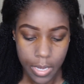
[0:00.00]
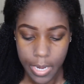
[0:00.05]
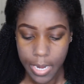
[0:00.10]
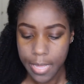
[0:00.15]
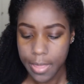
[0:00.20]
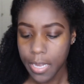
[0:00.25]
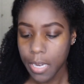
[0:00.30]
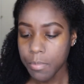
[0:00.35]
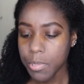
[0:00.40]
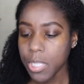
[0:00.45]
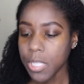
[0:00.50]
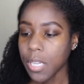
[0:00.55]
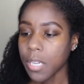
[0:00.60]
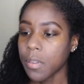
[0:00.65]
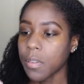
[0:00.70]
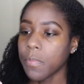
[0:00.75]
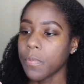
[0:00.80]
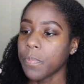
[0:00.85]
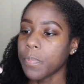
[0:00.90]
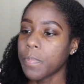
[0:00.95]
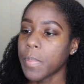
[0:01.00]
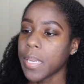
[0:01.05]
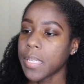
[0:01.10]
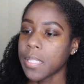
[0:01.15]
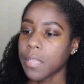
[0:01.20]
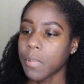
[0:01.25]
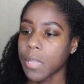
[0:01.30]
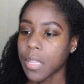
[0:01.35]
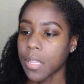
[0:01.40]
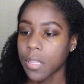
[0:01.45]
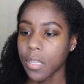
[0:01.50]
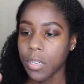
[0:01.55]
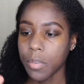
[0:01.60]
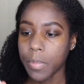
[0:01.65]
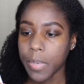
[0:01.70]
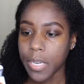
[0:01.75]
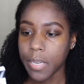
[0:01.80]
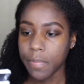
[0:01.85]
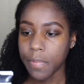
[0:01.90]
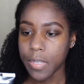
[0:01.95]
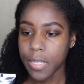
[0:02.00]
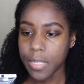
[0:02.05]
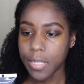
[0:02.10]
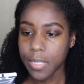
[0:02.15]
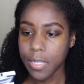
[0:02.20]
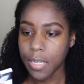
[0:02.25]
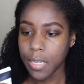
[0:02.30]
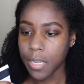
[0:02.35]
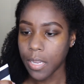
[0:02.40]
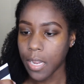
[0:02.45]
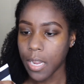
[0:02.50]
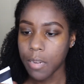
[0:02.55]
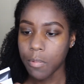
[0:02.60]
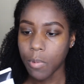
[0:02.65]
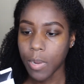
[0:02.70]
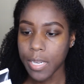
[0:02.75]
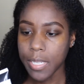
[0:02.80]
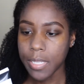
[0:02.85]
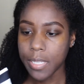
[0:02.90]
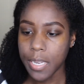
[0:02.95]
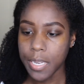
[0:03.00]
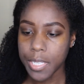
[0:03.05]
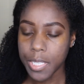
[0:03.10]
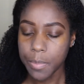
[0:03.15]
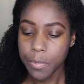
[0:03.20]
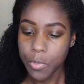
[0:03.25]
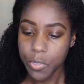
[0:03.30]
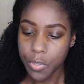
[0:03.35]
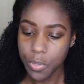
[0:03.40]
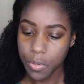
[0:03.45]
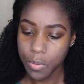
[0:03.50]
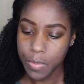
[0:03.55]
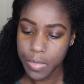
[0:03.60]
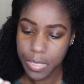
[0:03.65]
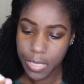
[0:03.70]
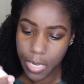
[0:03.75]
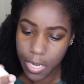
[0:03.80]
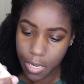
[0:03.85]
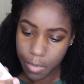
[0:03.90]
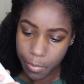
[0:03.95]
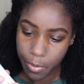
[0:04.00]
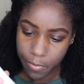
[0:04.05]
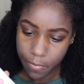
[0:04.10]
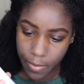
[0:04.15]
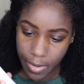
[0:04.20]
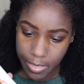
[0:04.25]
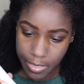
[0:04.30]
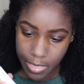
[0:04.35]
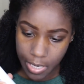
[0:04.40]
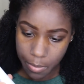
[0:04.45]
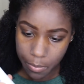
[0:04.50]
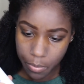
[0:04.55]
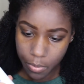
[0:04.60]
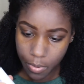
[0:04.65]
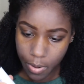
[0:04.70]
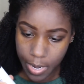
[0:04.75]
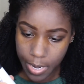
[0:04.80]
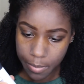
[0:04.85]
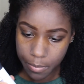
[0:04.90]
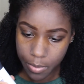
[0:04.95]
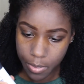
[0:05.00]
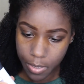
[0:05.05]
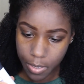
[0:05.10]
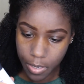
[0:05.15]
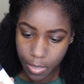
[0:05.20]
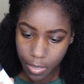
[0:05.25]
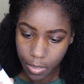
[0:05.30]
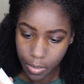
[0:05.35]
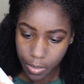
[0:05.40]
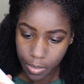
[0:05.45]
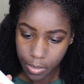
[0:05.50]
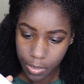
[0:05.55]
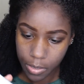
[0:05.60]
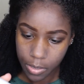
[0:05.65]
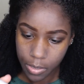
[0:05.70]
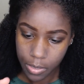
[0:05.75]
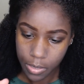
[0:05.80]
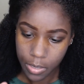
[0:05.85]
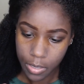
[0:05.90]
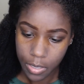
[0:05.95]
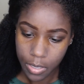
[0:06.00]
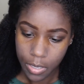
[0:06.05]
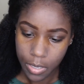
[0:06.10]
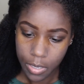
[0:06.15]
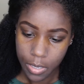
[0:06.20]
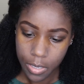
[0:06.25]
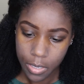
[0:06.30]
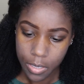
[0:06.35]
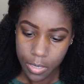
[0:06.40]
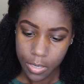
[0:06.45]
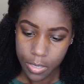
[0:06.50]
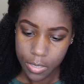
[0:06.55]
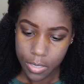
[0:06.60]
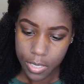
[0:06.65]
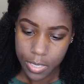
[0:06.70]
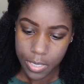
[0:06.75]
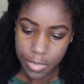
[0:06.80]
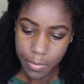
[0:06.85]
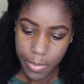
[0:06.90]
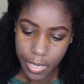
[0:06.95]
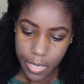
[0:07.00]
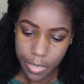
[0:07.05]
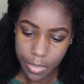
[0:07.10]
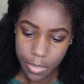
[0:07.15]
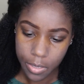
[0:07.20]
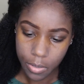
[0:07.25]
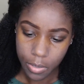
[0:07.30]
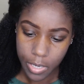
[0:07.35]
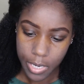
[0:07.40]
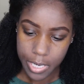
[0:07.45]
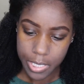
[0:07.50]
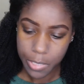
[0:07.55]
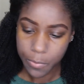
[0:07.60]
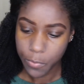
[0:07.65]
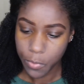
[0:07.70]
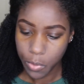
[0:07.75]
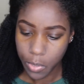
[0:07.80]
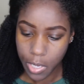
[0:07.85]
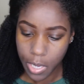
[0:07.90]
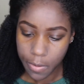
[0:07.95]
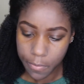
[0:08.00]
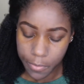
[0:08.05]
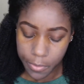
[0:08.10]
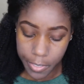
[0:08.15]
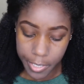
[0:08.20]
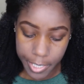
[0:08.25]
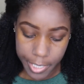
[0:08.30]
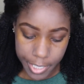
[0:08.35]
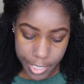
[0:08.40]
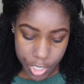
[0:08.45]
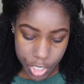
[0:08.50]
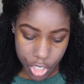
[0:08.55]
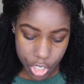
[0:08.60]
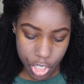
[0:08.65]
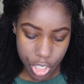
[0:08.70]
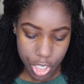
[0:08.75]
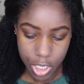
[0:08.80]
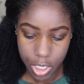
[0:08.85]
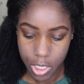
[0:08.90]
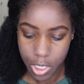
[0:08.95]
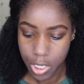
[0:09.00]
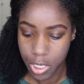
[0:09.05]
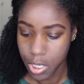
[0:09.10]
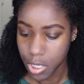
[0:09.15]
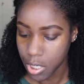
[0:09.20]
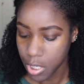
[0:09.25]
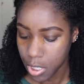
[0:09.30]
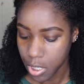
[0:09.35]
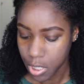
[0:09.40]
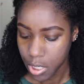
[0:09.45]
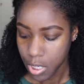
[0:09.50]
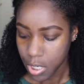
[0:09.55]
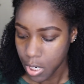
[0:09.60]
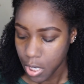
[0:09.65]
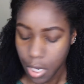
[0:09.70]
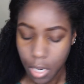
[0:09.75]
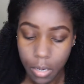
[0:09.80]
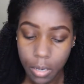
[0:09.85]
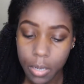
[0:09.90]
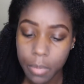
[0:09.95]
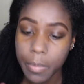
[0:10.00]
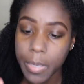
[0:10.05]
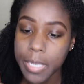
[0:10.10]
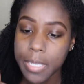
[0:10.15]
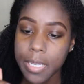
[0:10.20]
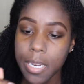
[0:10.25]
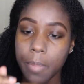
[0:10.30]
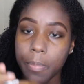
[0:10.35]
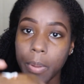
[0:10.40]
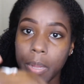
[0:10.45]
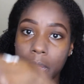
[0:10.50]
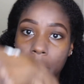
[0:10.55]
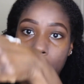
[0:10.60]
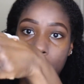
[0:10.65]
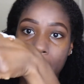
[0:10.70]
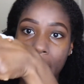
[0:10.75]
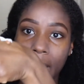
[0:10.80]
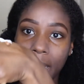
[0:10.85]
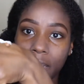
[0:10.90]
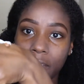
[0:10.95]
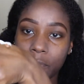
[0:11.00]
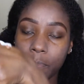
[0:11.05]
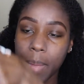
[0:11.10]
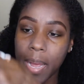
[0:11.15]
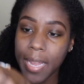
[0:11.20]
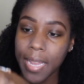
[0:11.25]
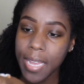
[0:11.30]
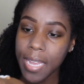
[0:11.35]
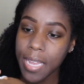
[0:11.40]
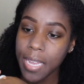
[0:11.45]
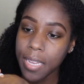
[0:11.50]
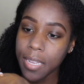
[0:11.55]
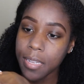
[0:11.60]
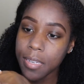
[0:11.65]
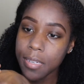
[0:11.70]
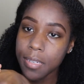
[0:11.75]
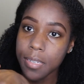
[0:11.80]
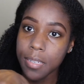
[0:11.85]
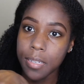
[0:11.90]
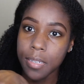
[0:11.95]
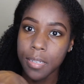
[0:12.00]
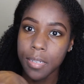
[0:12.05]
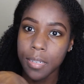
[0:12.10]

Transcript: And then I'm just gonna mix it with a little bit of this NYC Smooth Skin Perfecting Primer, just to make it a little less full coverage. I'm gonna mix it up on the back of my hand,